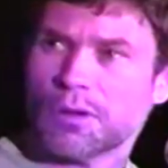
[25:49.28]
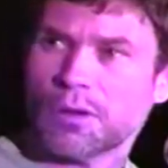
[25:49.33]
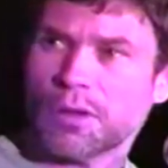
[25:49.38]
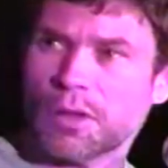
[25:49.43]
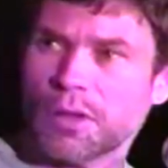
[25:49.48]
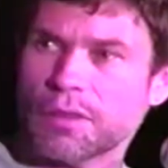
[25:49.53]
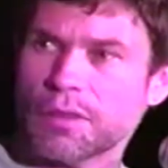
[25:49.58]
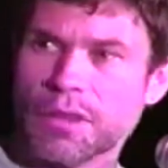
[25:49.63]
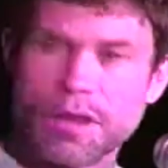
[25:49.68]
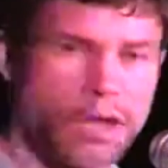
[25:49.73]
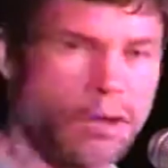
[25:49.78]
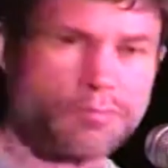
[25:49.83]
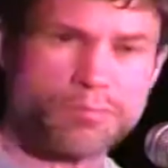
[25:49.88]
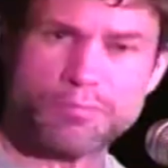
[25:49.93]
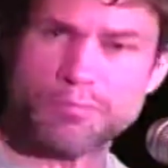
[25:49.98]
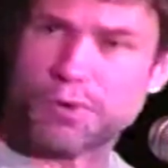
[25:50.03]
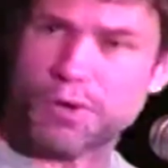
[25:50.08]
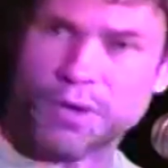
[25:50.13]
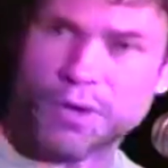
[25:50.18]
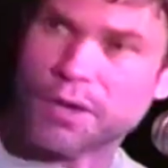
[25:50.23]
and then I'm
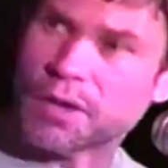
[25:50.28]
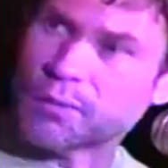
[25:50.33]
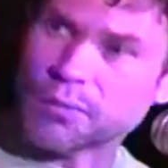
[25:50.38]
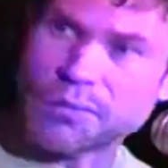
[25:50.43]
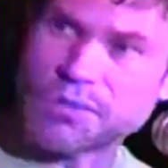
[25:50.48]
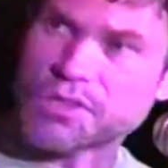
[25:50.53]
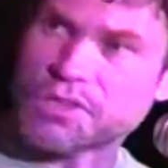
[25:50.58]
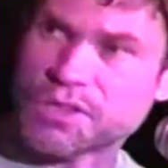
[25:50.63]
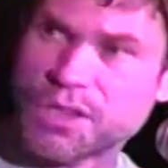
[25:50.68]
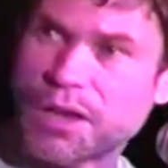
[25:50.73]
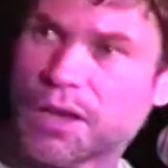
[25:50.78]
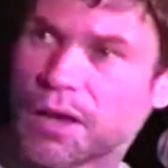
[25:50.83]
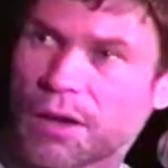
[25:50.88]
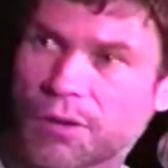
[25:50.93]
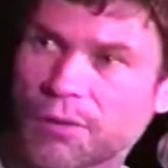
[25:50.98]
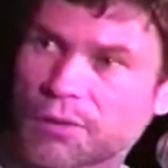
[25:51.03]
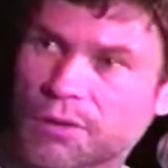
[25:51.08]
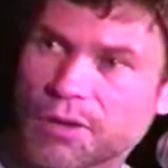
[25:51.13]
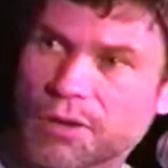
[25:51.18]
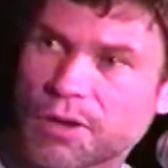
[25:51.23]
playing with
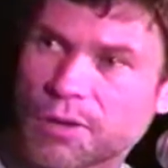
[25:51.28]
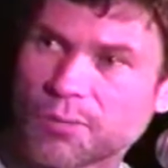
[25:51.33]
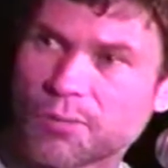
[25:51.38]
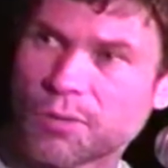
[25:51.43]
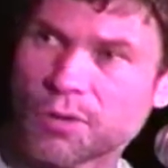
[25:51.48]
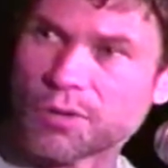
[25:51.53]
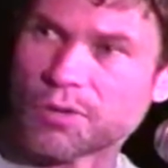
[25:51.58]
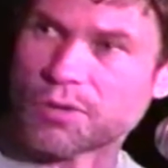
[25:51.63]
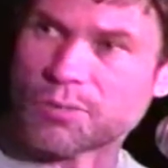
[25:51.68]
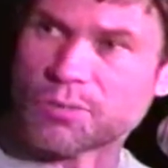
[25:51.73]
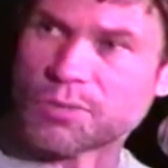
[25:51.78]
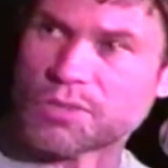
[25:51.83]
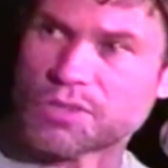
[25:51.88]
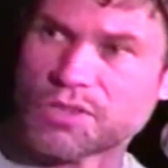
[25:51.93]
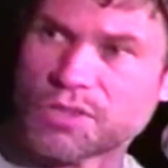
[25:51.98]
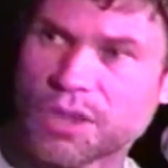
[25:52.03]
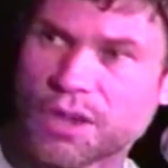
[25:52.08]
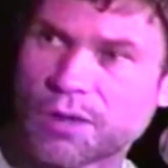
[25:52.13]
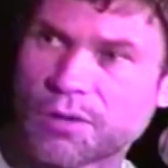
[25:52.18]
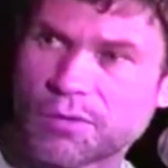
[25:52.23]
sound, and I'm working with
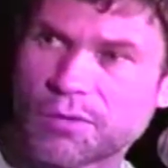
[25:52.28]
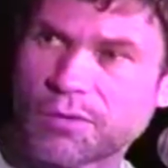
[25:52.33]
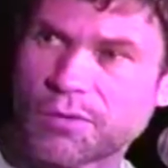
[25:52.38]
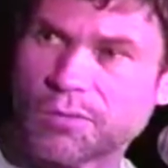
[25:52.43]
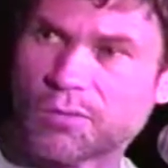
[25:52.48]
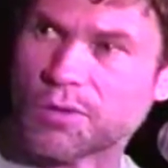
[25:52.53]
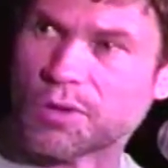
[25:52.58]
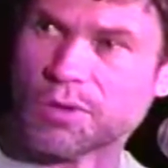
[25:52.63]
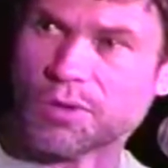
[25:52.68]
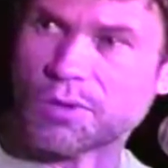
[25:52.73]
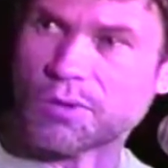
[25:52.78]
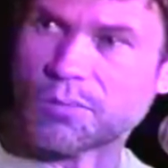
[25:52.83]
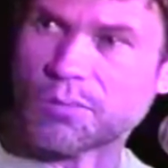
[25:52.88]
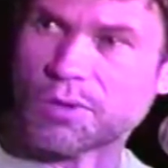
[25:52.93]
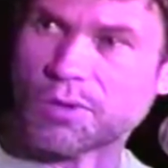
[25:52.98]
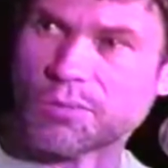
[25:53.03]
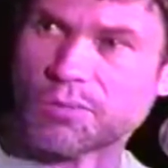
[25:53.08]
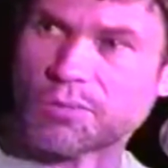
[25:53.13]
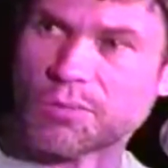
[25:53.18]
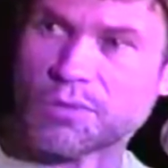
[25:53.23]
sound and rhythm
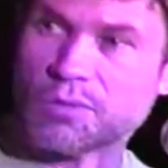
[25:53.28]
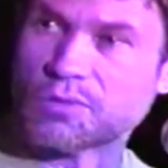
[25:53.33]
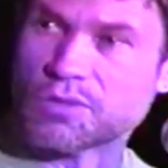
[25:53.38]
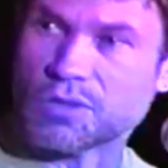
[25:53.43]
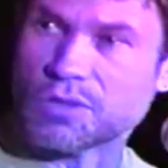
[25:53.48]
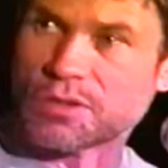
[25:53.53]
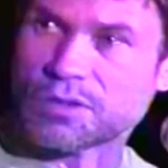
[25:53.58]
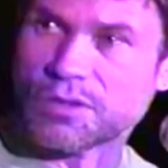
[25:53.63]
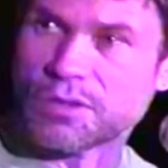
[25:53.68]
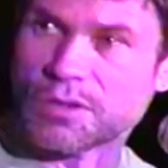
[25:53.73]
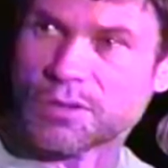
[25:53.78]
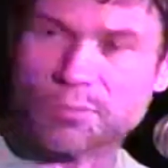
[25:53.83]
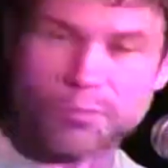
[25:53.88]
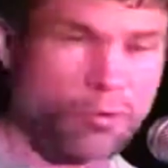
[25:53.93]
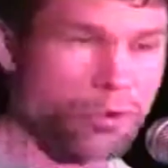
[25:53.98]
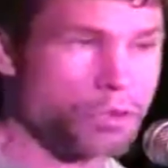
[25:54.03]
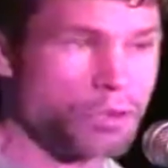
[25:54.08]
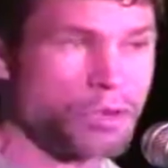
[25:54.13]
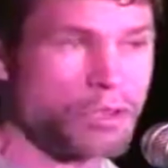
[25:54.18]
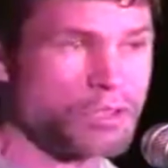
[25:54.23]
and music, and I'm
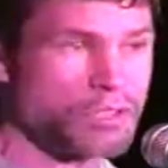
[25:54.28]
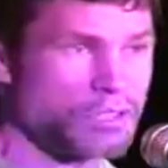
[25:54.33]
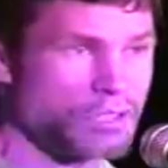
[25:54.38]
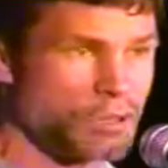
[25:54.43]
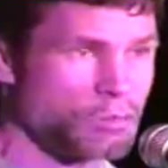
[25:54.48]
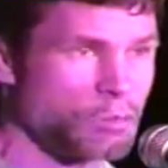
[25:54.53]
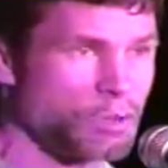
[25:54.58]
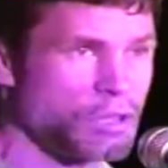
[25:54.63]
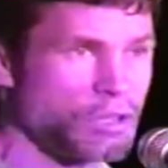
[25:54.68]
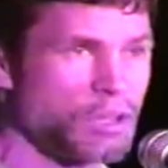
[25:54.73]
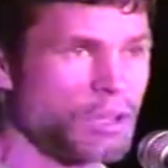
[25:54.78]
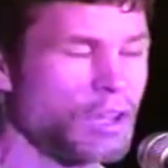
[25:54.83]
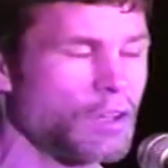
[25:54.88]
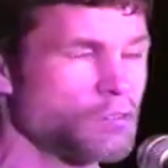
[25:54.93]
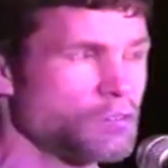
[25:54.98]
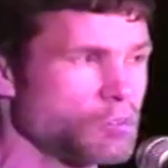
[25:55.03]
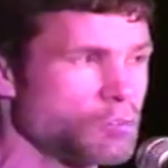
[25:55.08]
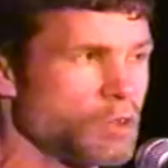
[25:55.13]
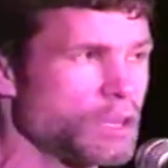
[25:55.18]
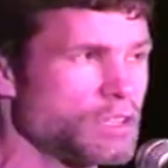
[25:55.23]
working on something, and then
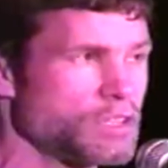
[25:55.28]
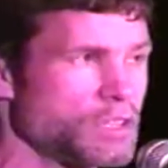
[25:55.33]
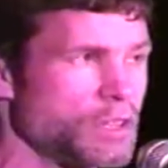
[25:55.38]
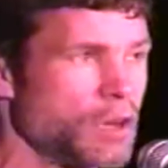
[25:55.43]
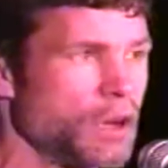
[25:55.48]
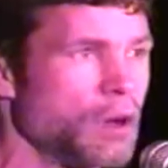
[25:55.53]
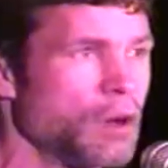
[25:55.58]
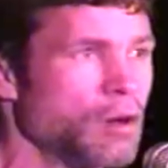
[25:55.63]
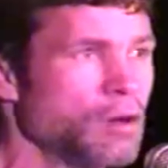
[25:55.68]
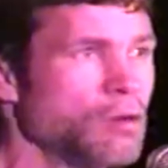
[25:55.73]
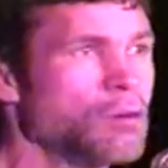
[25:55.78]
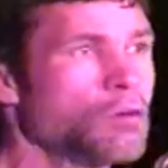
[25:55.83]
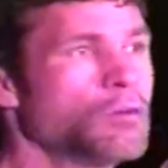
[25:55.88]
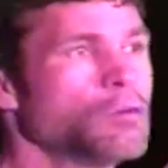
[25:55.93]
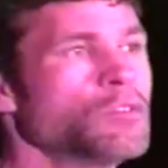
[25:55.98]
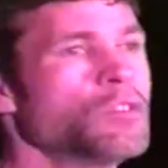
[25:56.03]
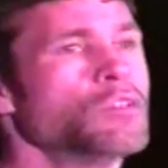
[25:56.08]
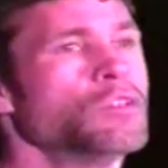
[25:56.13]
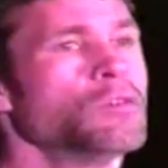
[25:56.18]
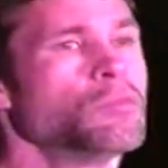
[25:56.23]
after a while I say,
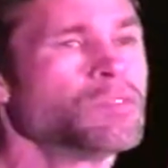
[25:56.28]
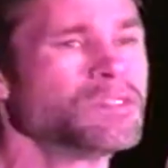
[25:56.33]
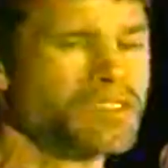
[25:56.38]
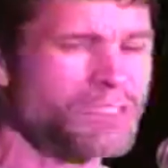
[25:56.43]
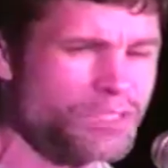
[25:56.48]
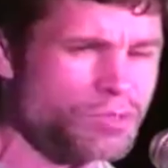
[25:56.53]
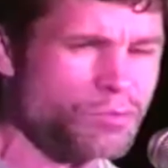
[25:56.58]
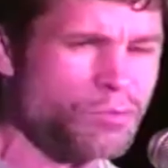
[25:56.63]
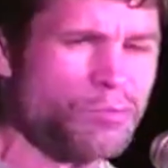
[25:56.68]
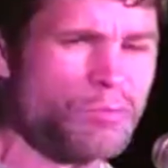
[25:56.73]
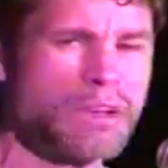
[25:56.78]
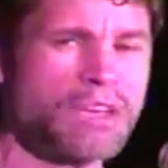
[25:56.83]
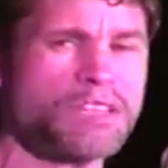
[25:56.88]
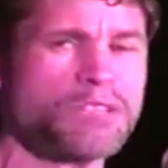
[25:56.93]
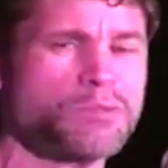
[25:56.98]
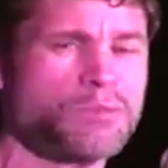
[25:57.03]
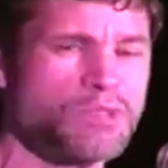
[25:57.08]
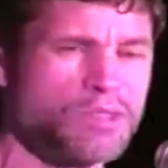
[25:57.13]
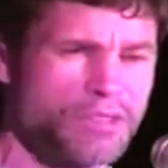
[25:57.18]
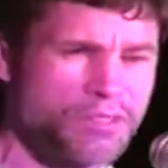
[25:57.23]
oh, you know what this
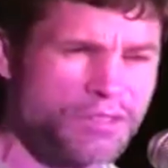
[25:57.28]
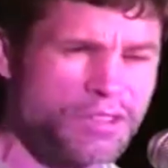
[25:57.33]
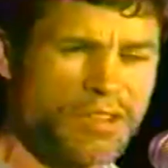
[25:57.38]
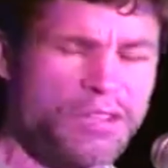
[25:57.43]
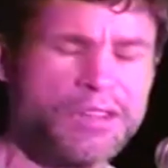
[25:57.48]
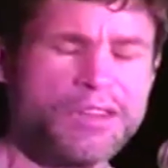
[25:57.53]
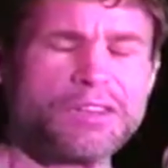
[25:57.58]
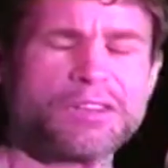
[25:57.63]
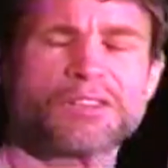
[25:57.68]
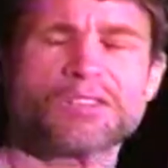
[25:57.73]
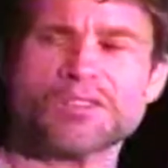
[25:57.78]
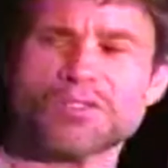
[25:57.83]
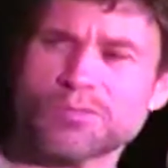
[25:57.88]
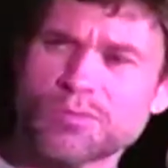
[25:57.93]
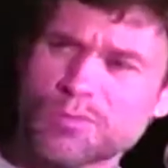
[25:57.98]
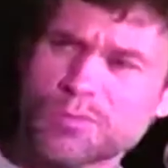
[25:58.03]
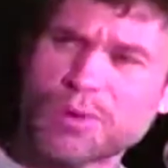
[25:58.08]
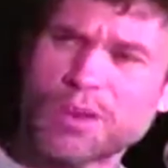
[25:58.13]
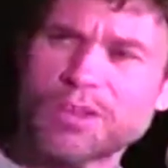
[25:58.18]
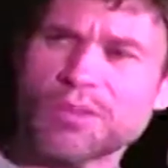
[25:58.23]
reminds me of? This
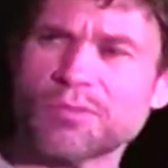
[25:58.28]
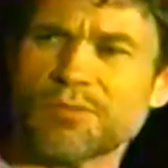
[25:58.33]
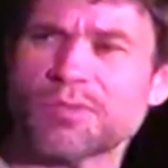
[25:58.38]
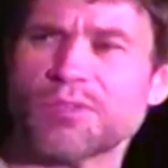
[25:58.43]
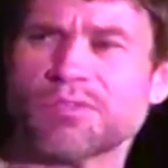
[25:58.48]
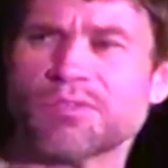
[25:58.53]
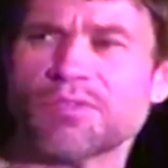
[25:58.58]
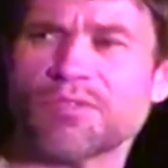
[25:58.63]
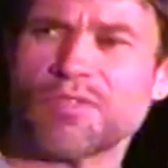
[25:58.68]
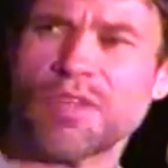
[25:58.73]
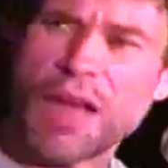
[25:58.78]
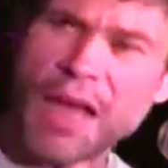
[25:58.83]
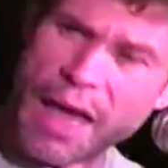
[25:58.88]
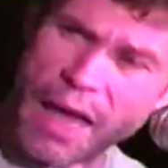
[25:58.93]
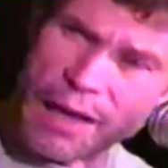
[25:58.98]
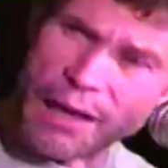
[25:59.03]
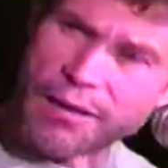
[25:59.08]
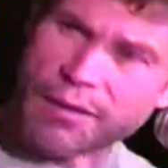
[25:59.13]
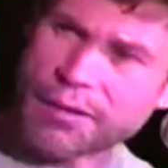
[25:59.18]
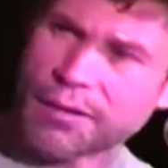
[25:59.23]
reminds me of
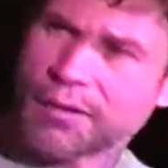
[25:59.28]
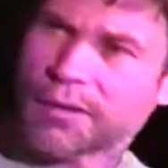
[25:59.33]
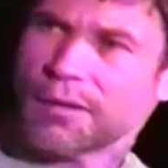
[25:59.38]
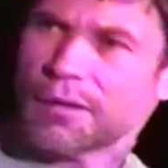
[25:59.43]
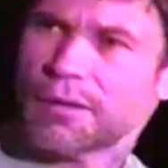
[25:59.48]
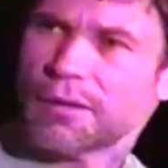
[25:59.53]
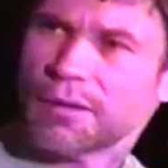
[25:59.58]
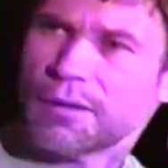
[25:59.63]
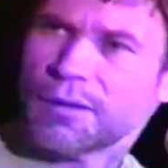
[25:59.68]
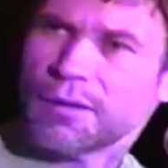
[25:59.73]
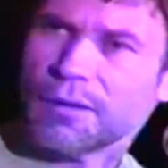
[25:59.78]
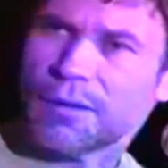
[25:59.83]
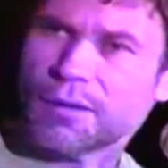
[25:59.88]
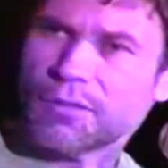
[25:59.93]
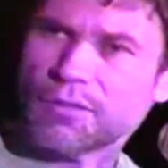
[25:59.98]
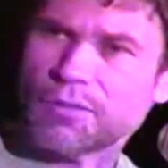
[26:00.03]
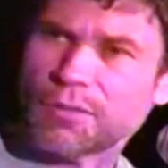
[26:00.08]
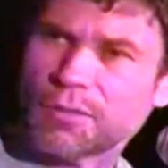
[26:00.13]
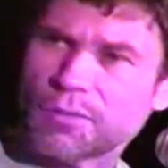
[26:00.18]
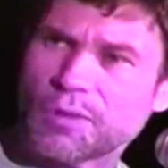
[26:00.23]
that.
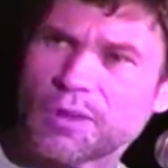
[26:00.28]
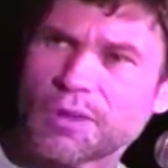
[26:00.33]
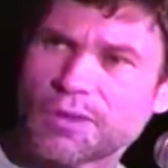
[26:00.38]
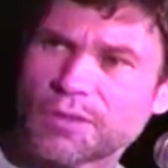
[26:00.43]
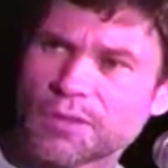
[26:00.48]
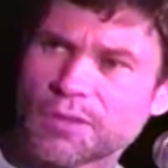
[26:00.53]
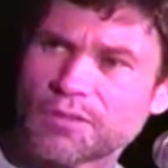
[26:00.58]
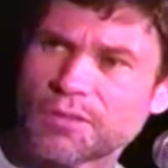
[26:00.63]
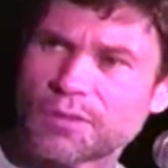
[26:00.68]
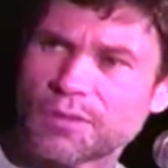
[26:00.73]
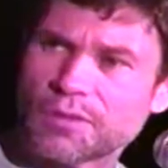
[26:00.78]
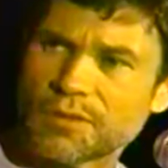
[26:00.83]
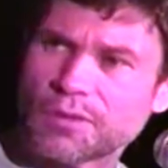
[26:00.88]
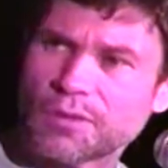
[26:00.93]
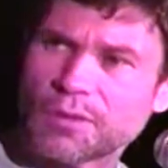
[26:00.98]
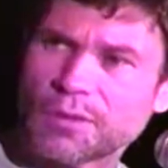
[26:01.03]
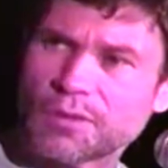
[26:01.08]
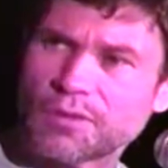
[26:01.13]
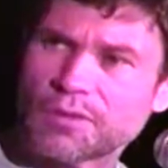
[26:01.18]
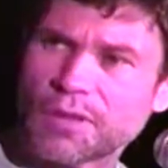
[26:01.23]
And so then it gets
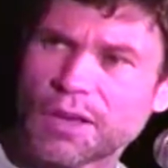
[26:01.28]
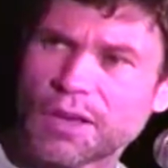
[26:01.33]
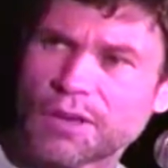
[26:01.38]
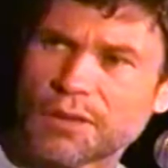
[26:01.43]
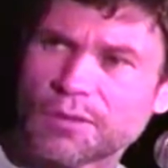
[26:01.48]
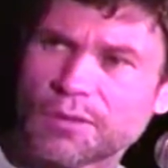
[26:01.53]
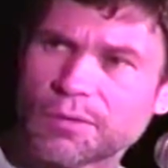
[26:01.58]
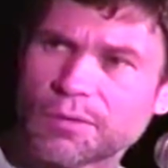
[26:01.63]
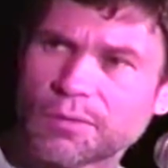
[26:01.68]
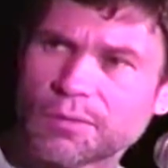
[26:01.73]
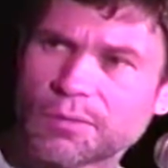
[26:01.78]
a title.